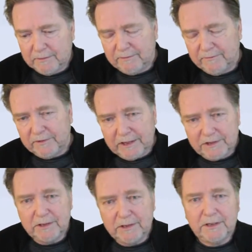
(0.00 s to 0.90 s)

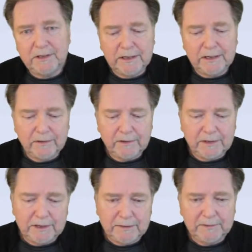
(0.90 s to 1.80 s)
inflation and how
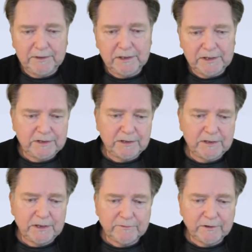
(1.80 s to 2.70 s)
the
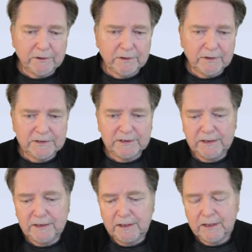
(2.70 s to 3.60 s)
manipulation of
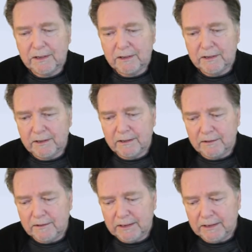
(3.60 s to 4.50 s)
currency
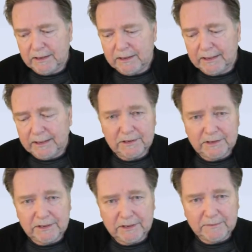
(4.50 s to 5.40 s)
and
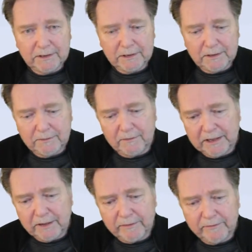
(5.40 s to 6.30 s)
actually the
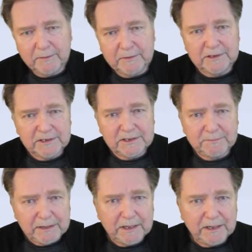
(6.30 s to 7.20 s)
way governments can
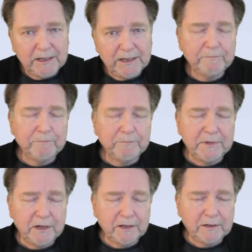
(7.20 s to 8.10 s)
spend money
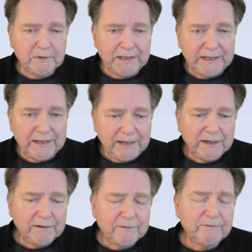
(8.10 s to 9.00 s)
beyond what they
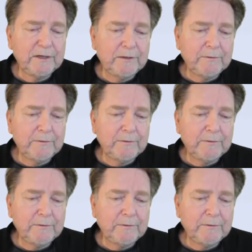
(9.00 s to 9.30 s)
have,